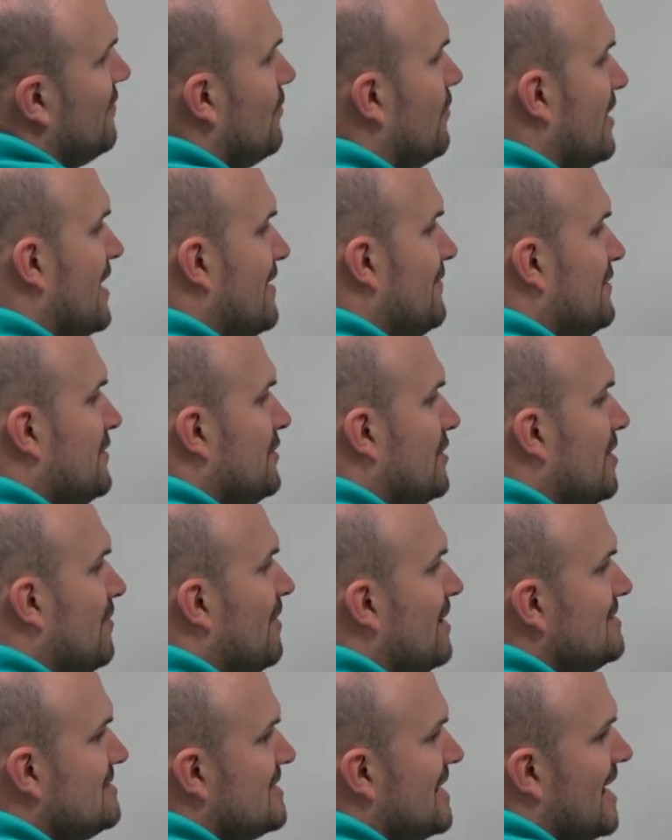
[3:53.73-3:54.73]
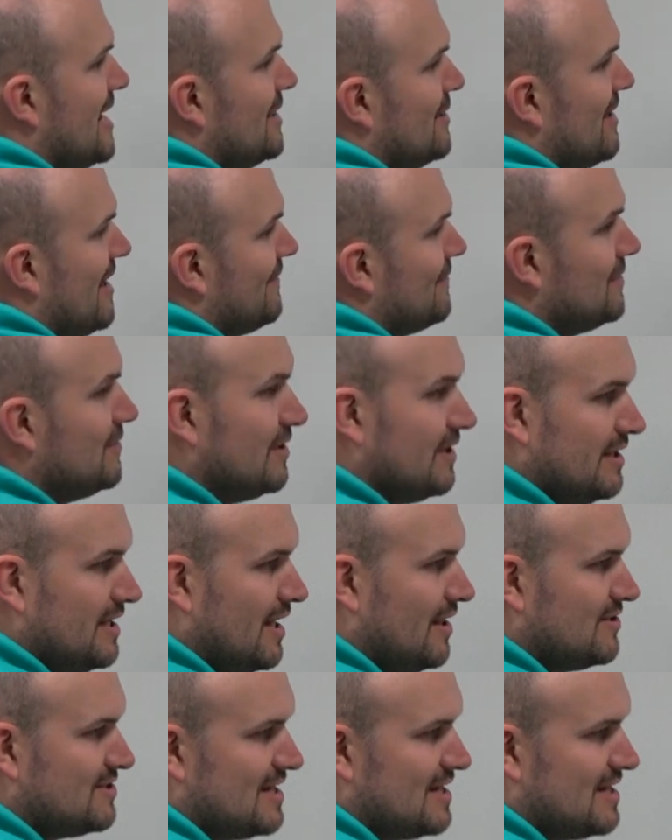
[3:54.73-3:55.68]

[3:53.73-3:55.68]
Whatever you do on one side, you have to do on the other